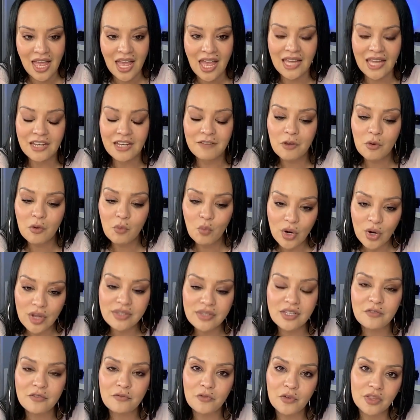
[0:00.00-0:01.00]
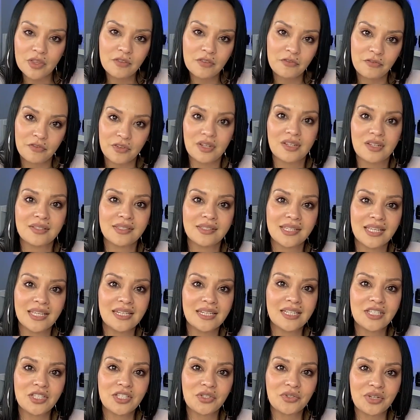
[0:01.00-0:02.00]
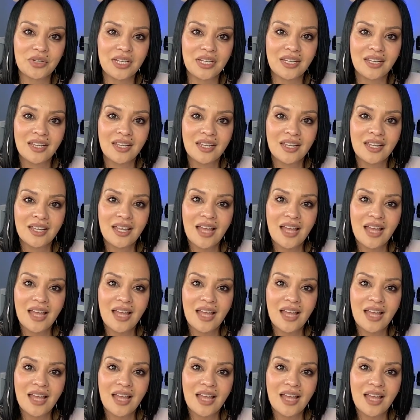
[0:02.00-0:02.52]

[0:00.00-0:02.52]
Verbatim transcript: And if it wasn't for the fitness industry,